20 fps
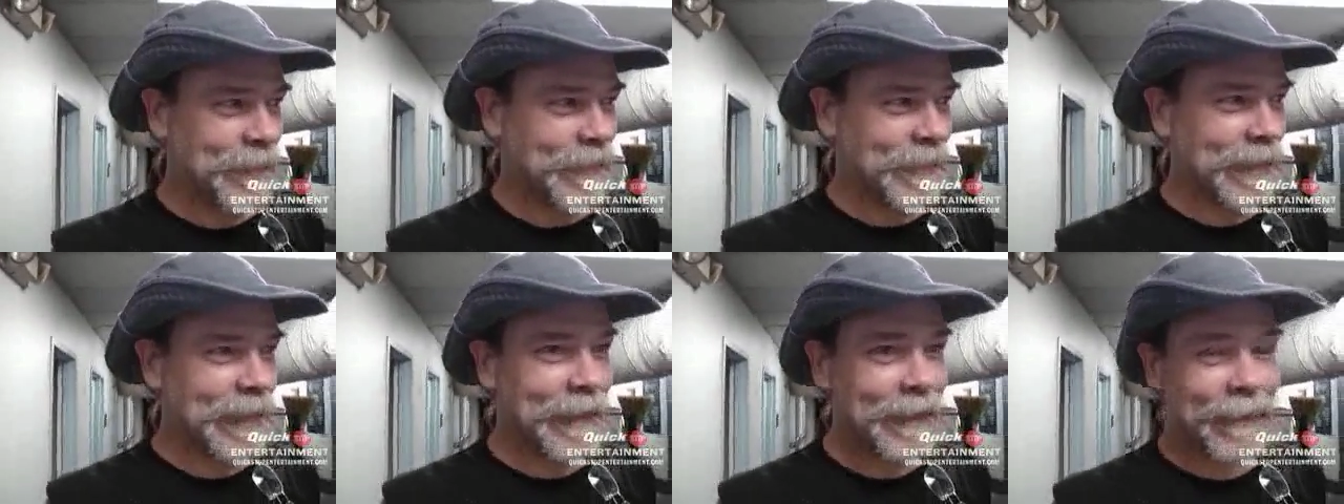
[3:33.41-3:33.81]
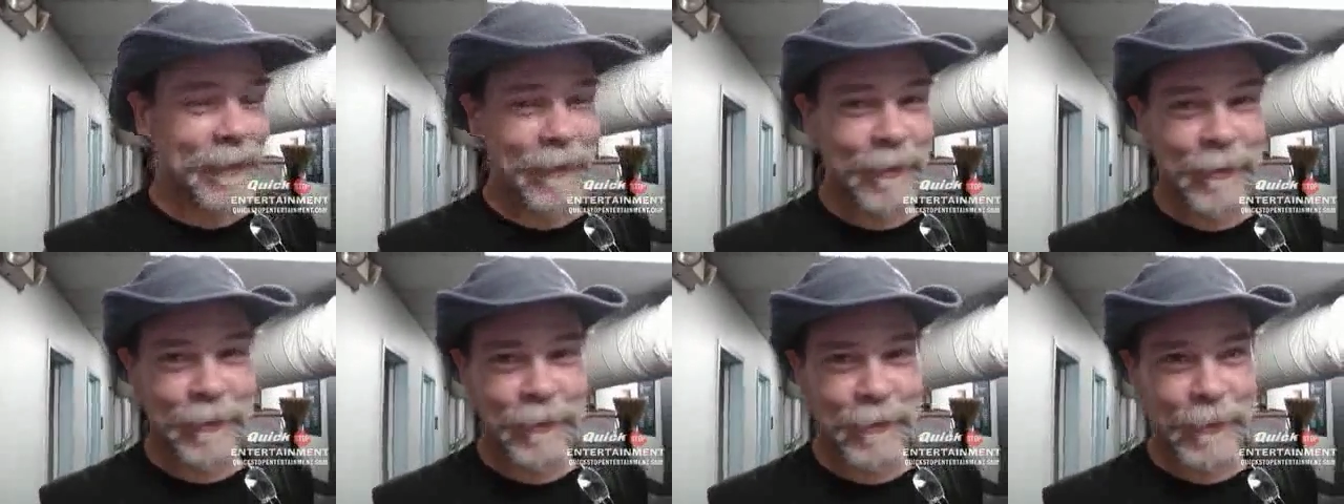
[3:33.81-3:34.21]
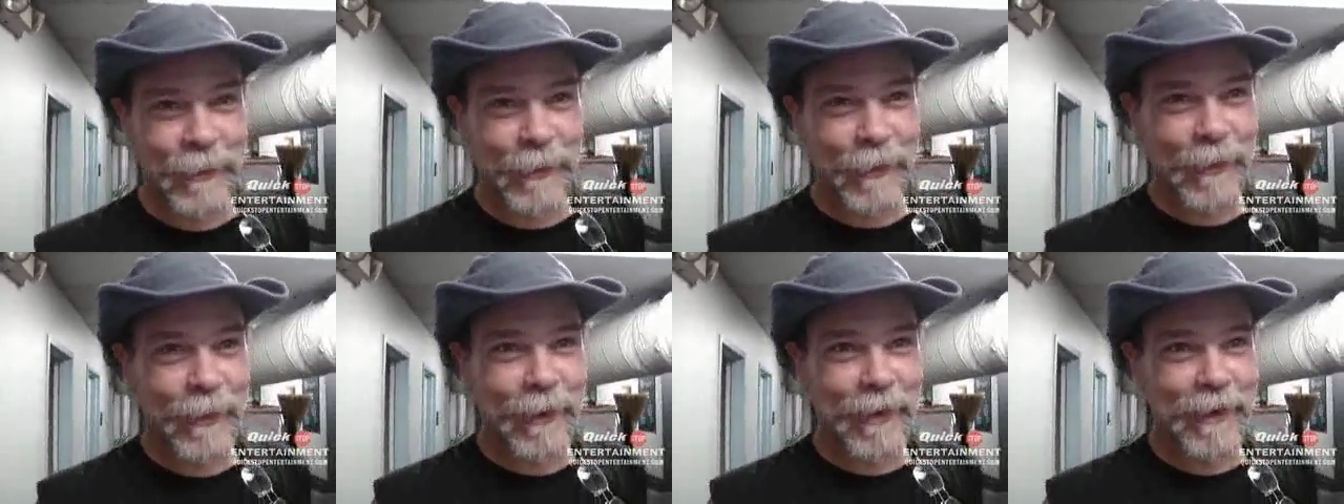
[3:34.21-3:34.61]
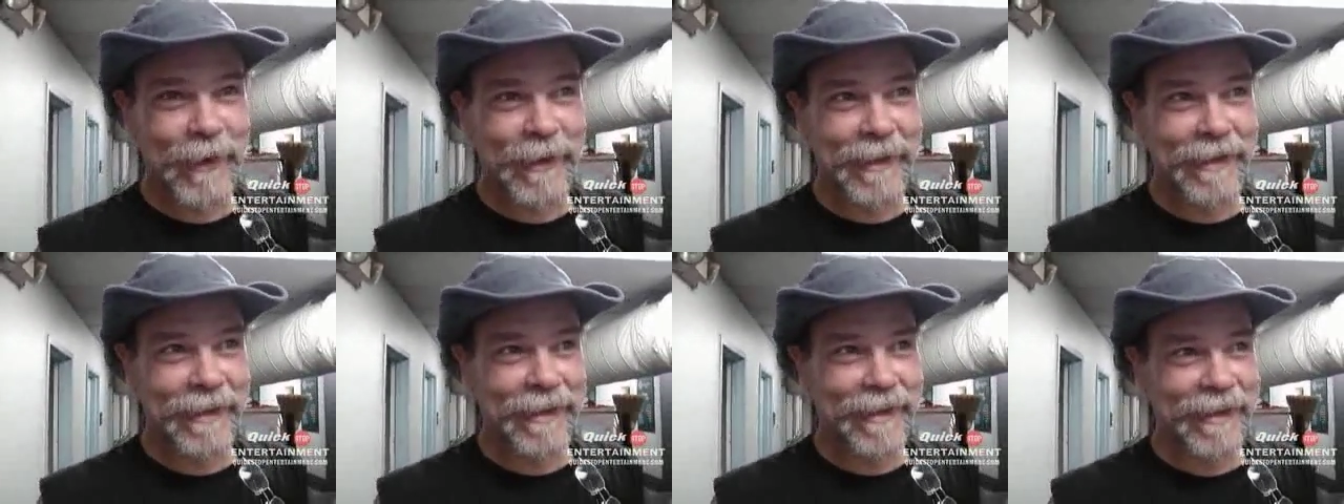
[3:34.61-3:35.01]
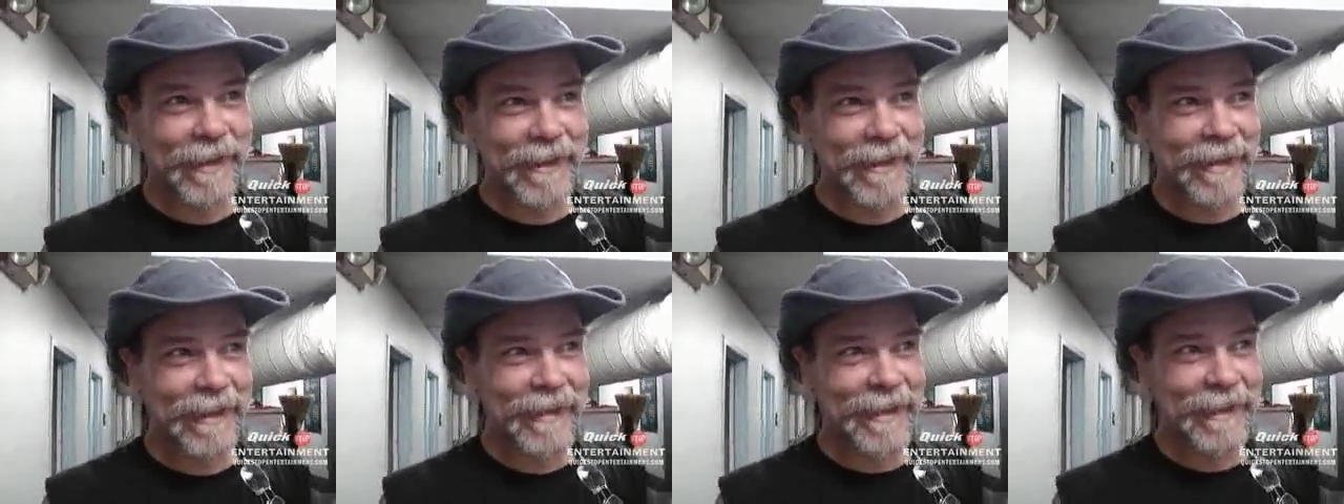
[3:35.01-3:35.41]
Thank you for
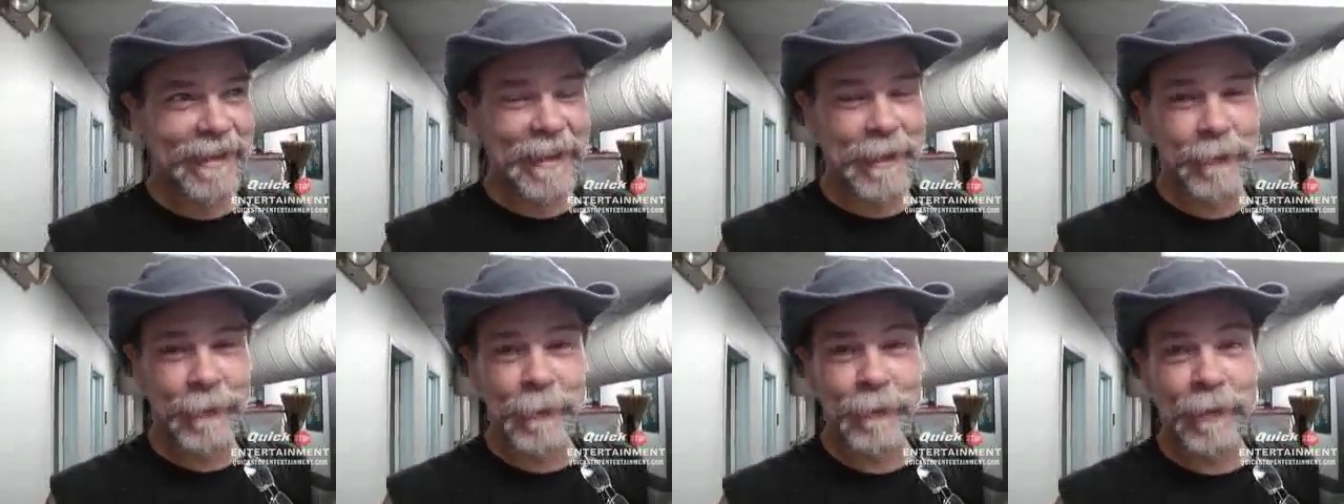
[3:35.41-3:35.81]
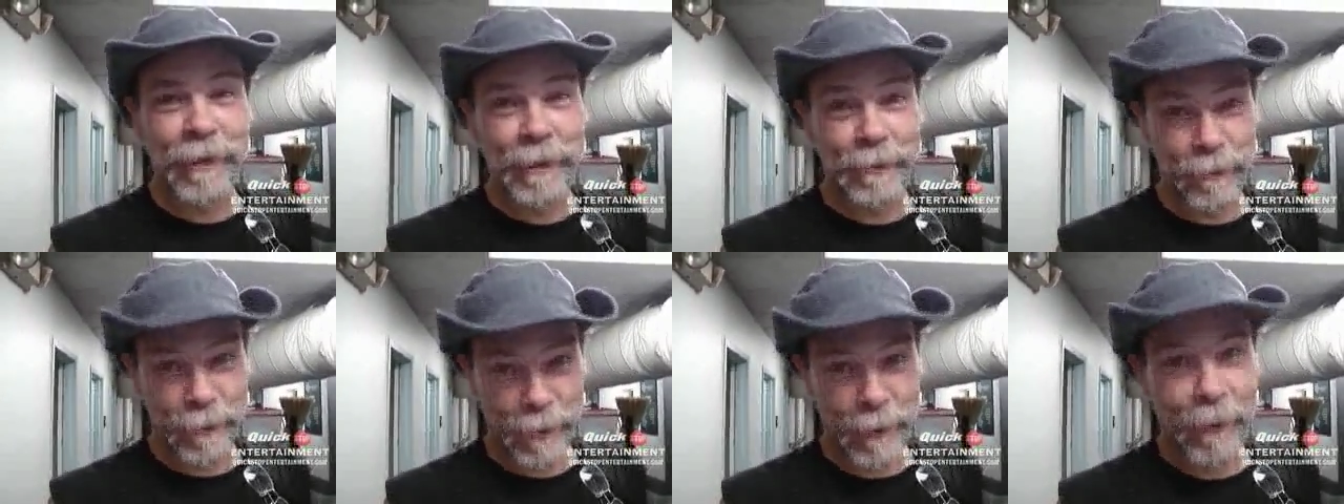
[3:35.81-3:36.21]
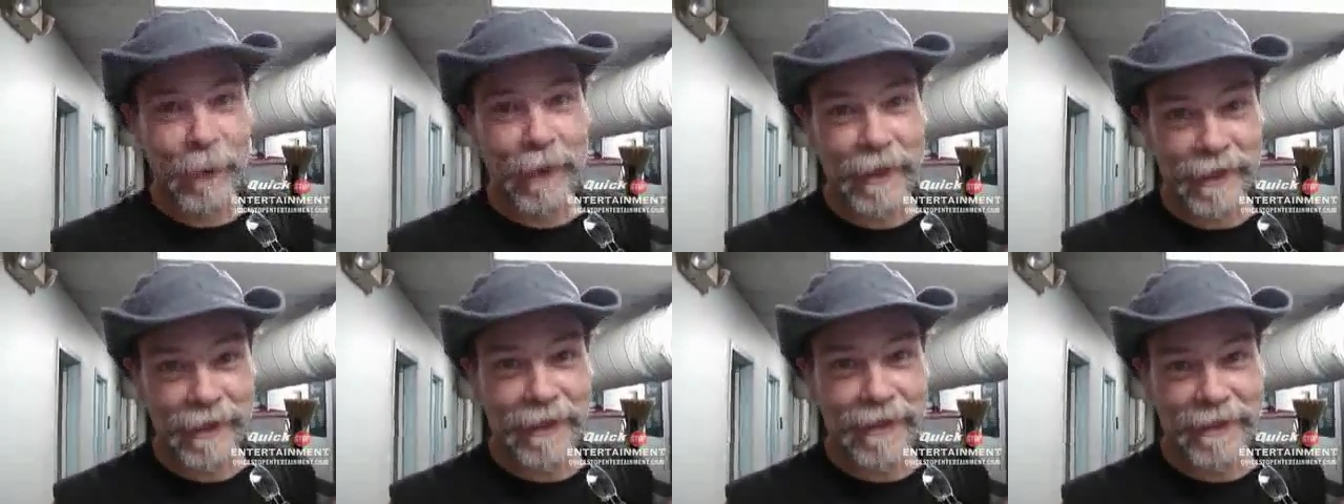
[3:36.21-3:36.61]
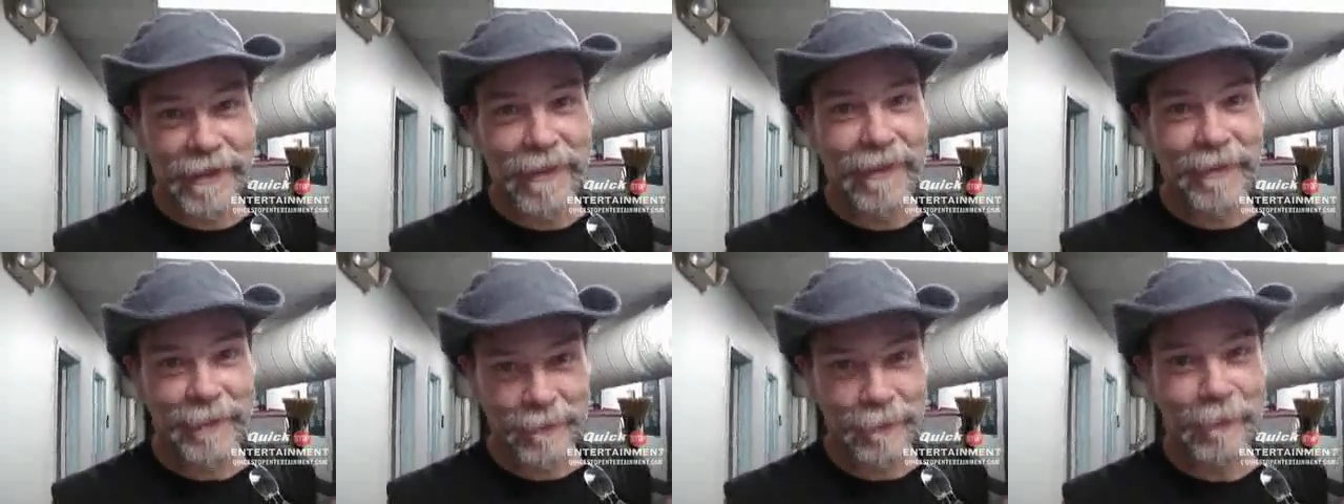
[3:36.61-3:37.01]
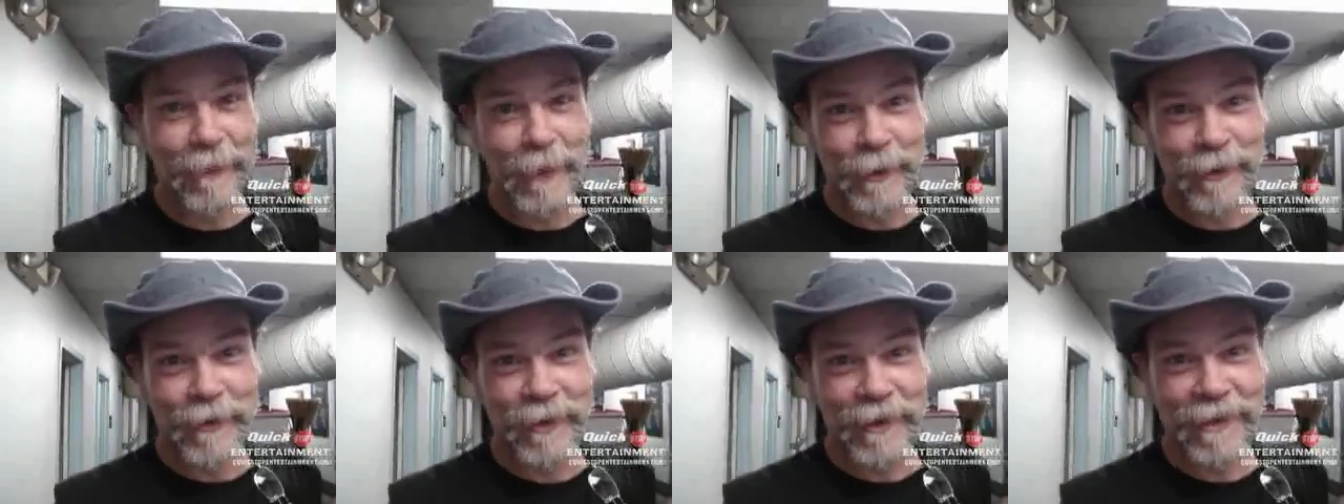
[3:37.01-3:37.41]
keeping me employed,
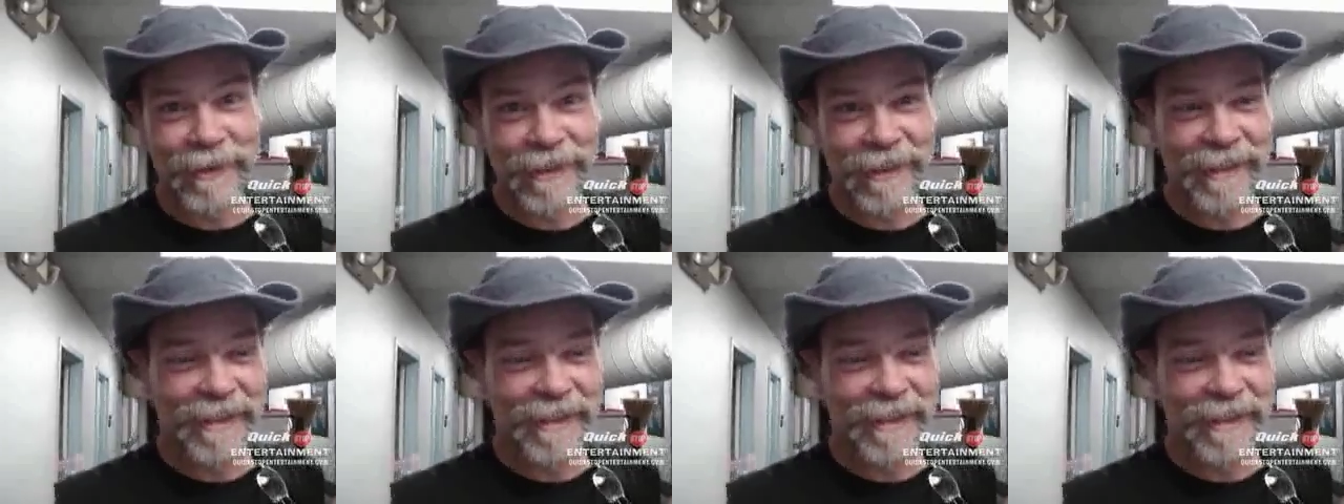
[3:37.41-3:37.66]
mostly.